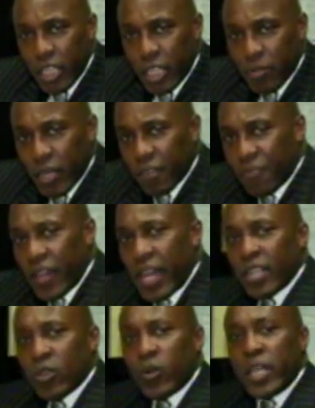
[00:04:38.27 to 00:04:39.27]
You better
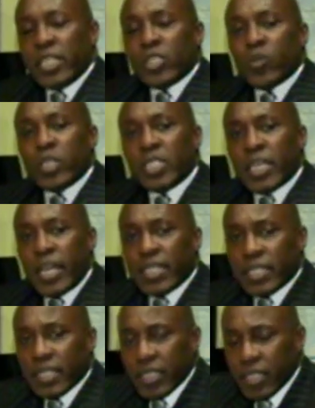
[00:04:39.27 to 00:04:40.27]
find a way to
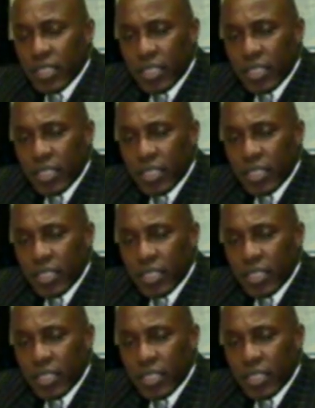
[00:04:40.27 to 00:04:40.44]
adjust,